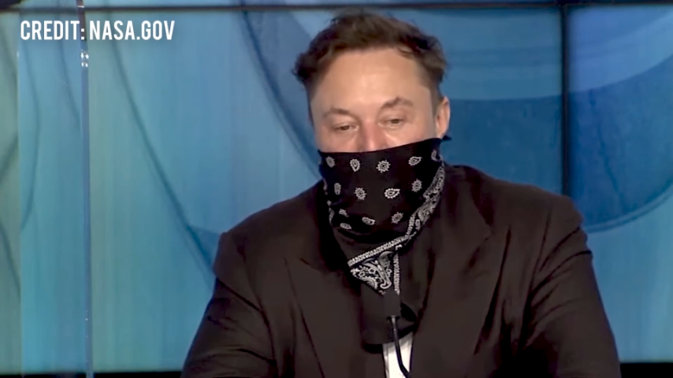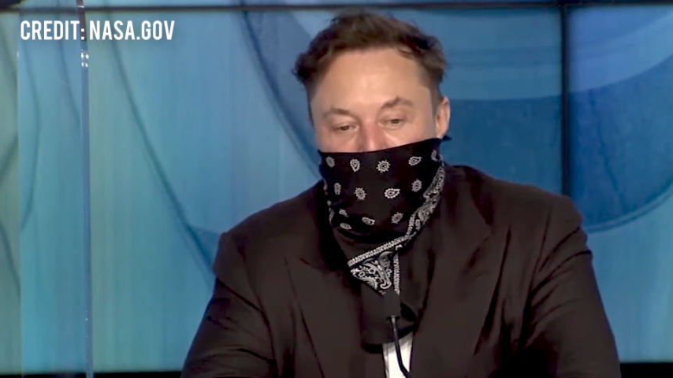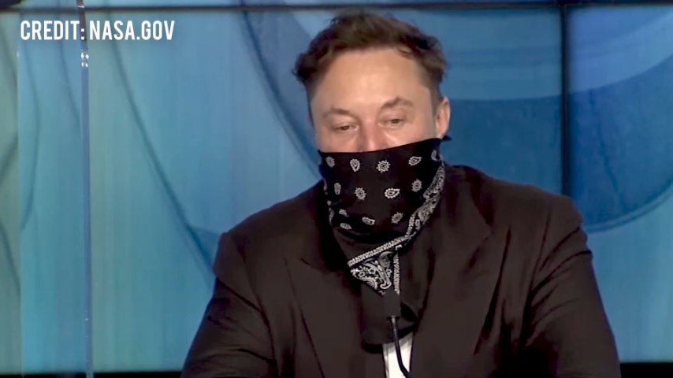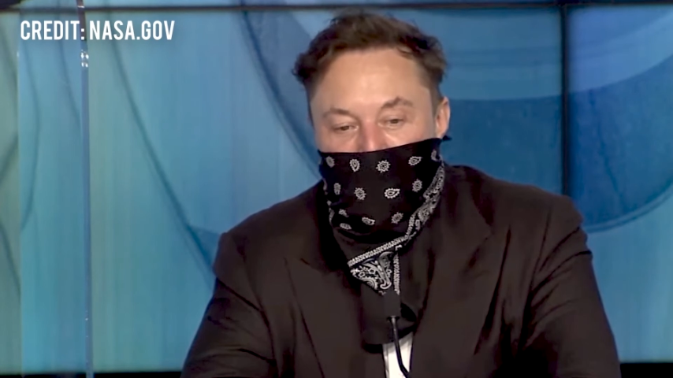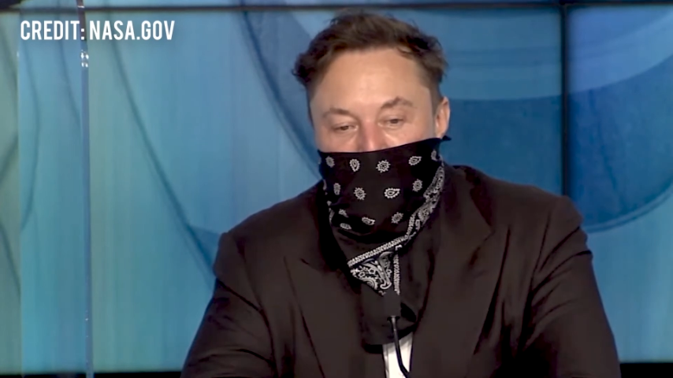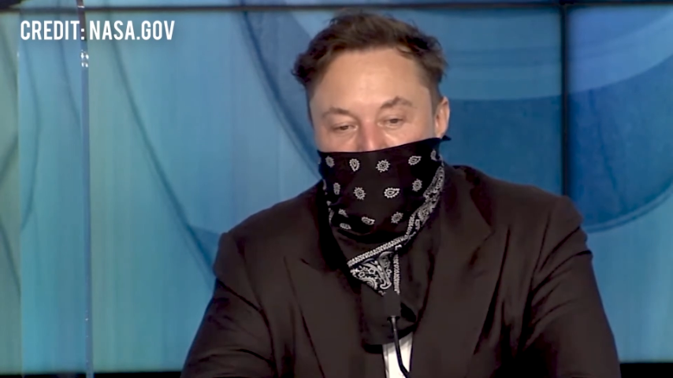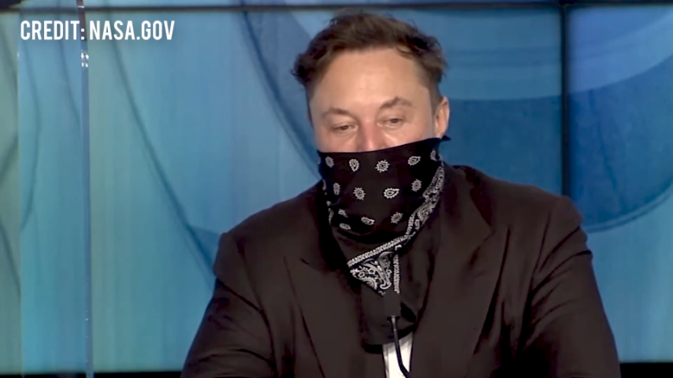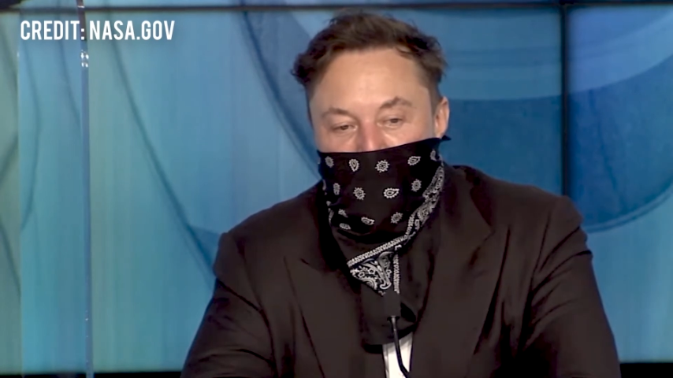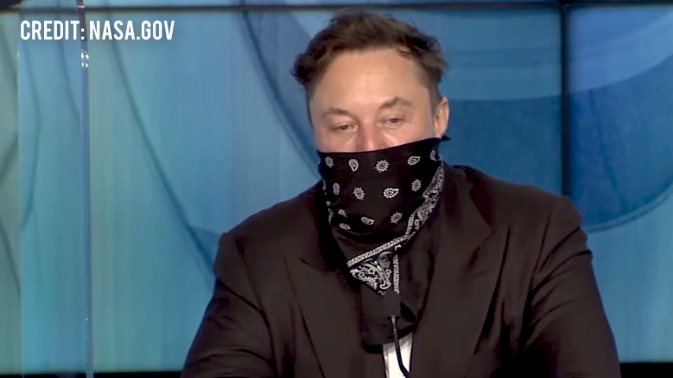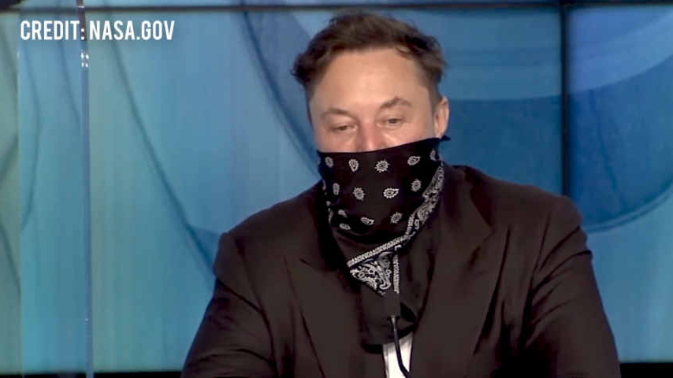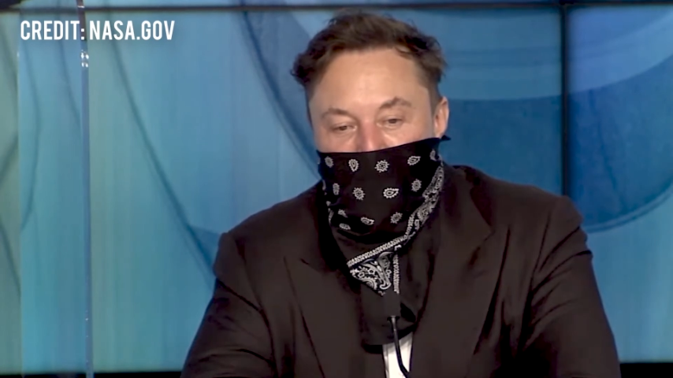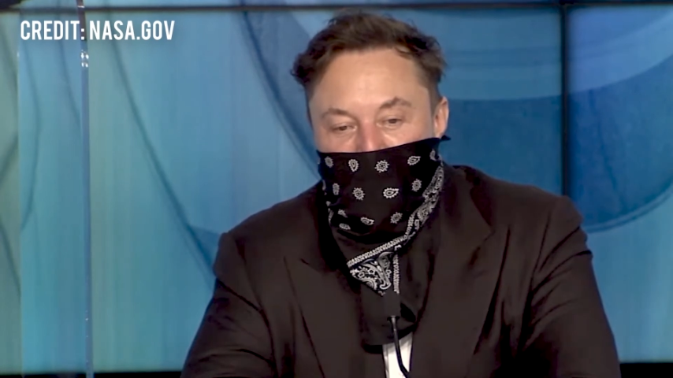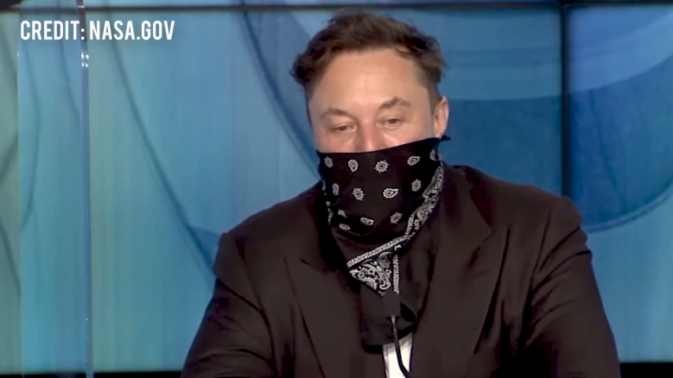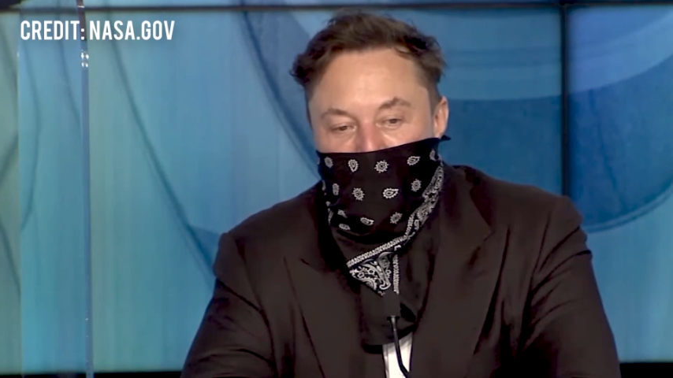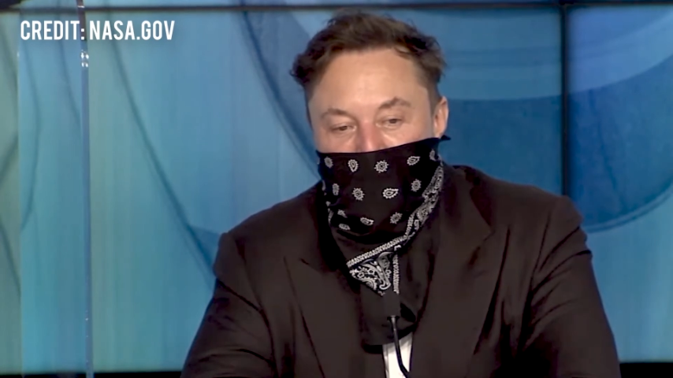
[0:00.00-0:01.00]
And it's taken
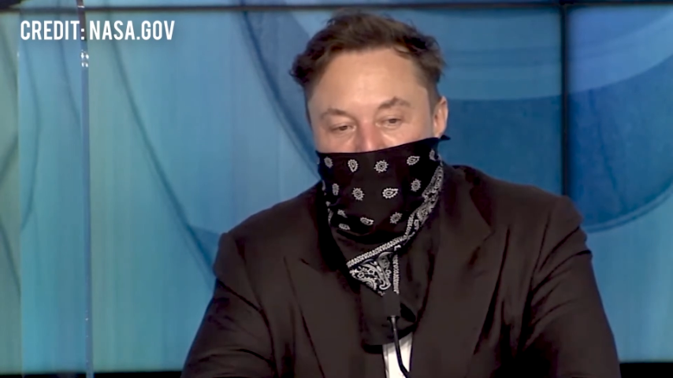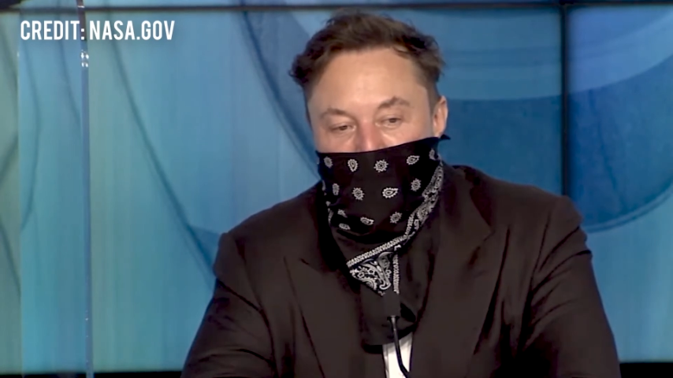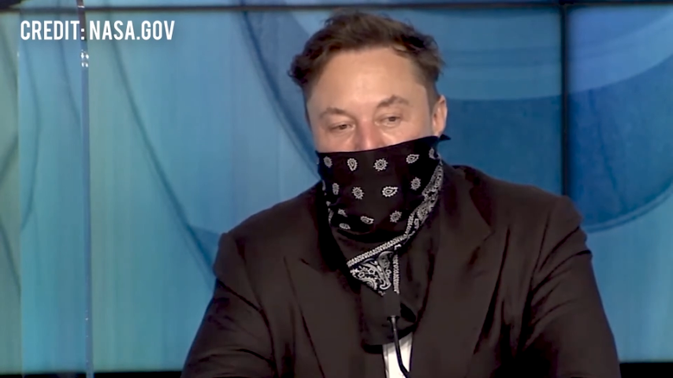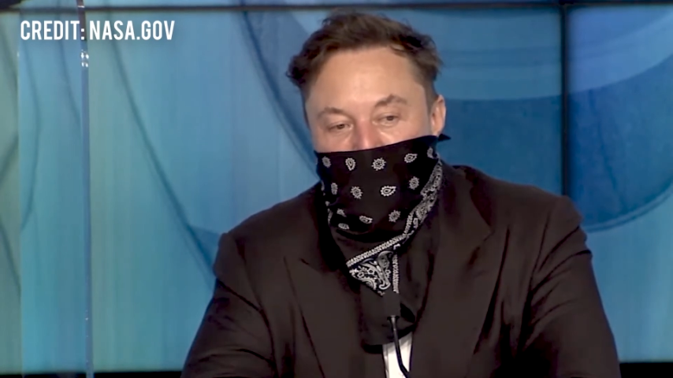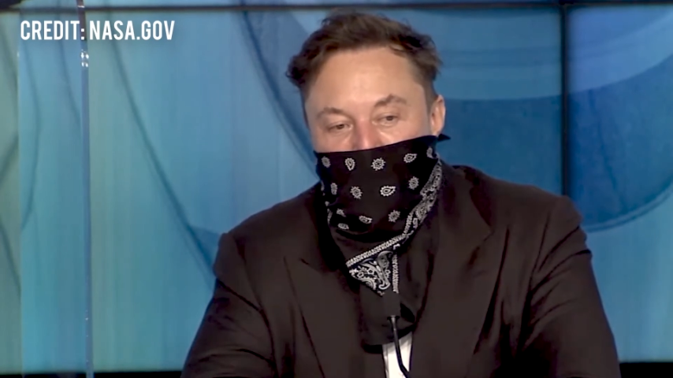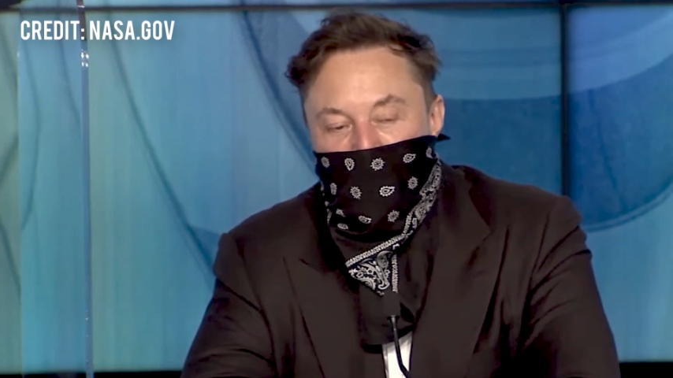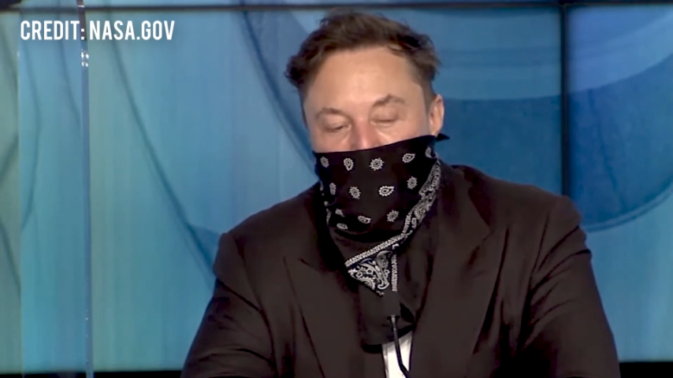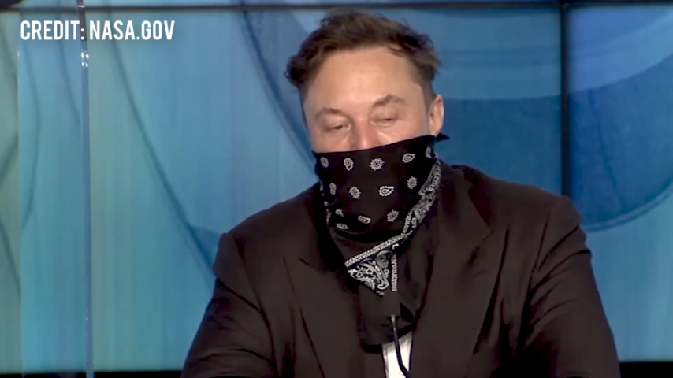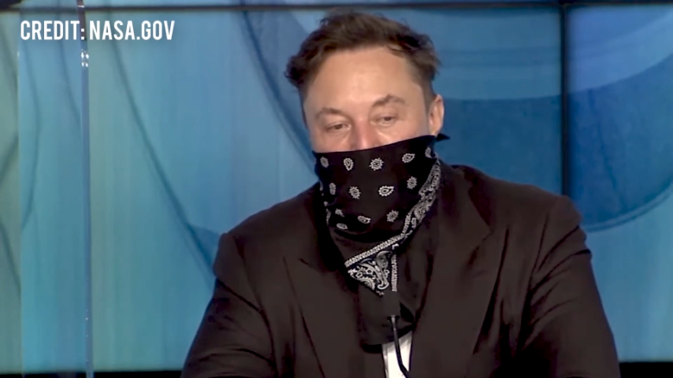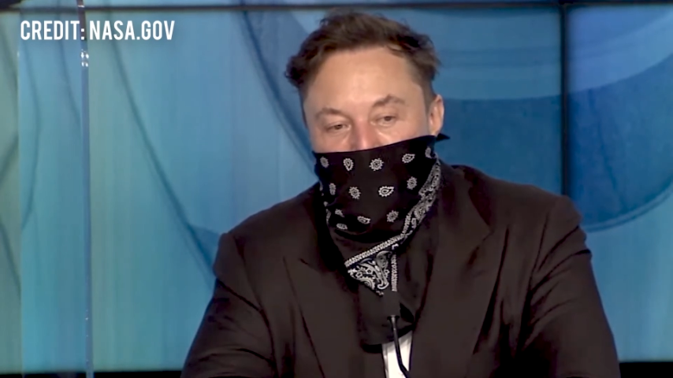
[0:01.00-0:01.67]
us, we're